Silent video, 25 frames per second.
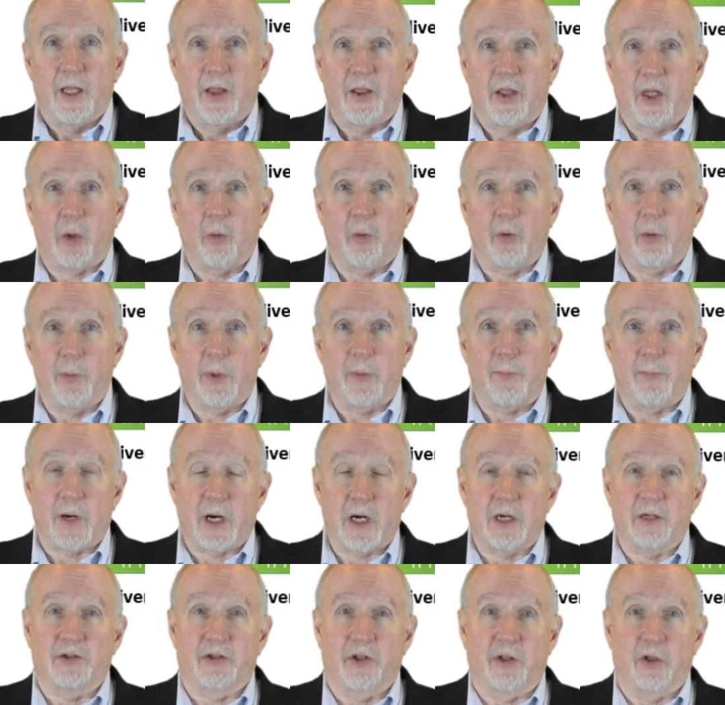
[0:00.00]
there will be
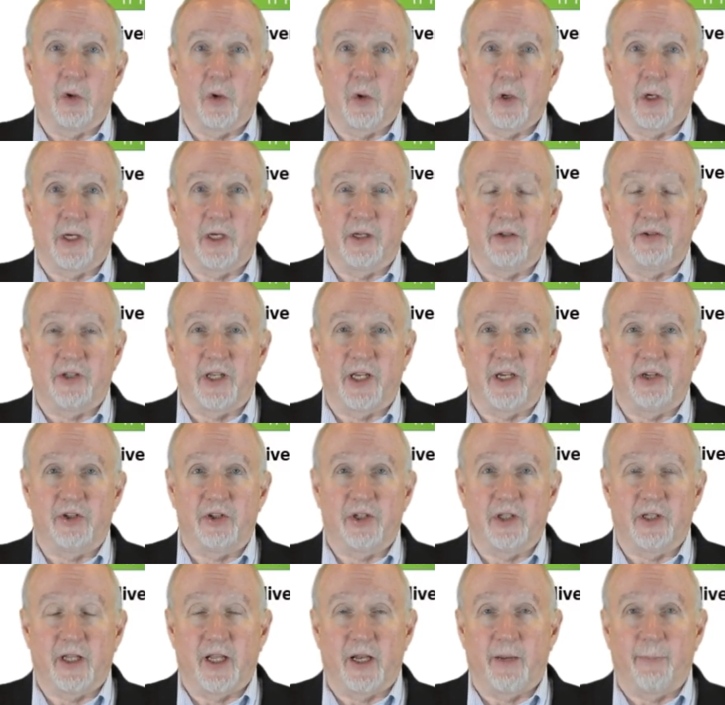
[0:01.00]
parts of the
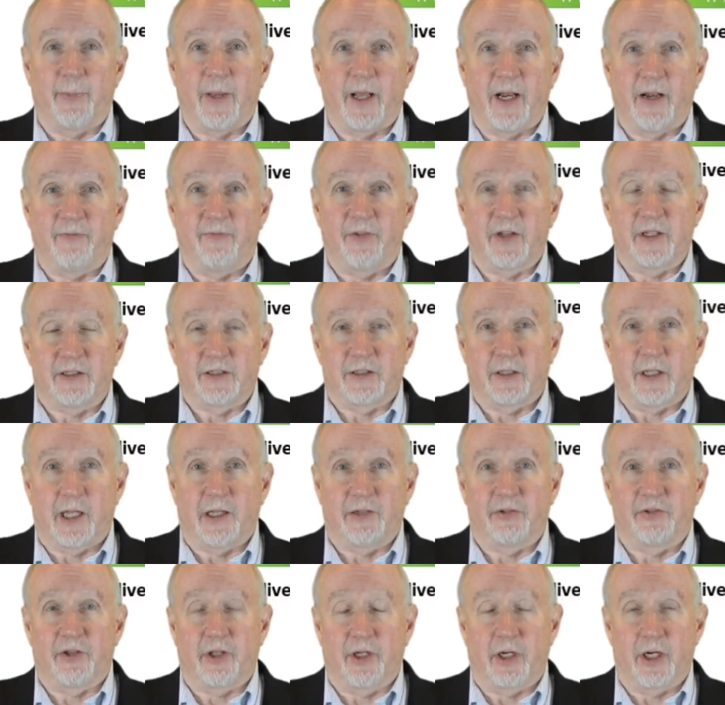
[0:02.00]
organization that benefits
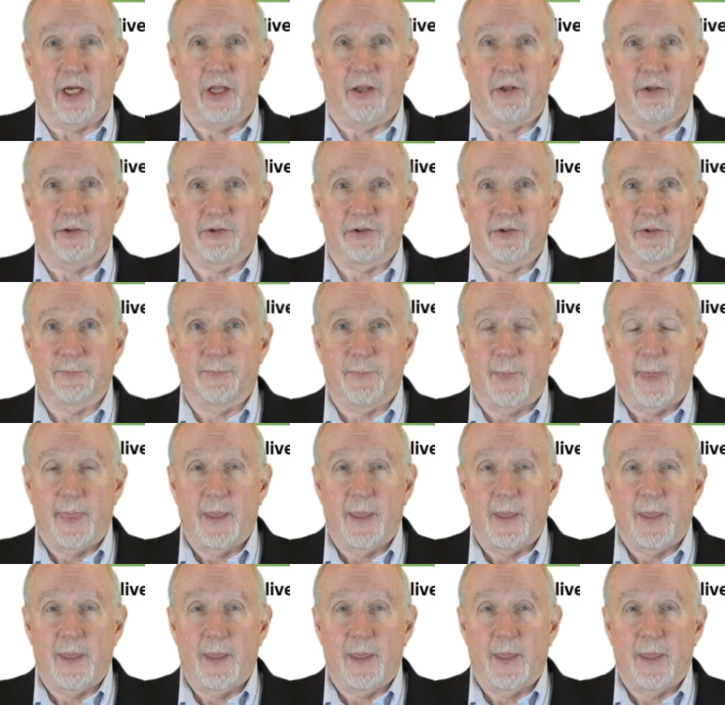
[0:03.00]
less than others.